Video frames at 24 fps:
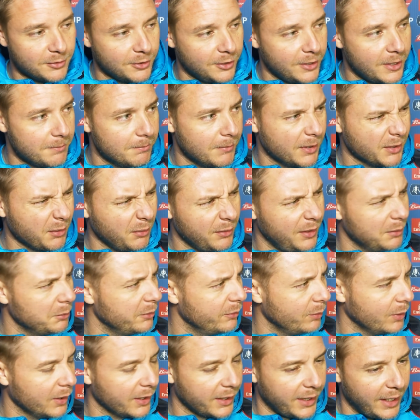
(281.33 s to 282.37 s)
and I don't think
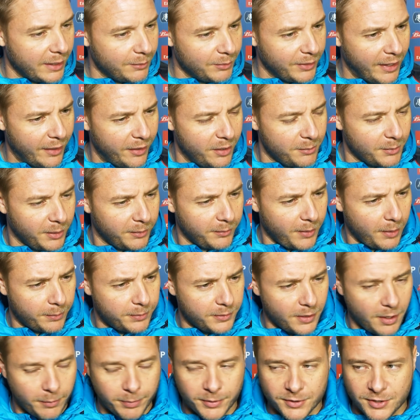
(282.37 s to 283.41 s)
we've won a game without him
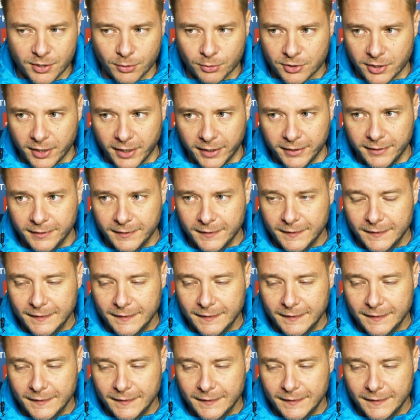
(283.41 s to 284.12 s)
up until today.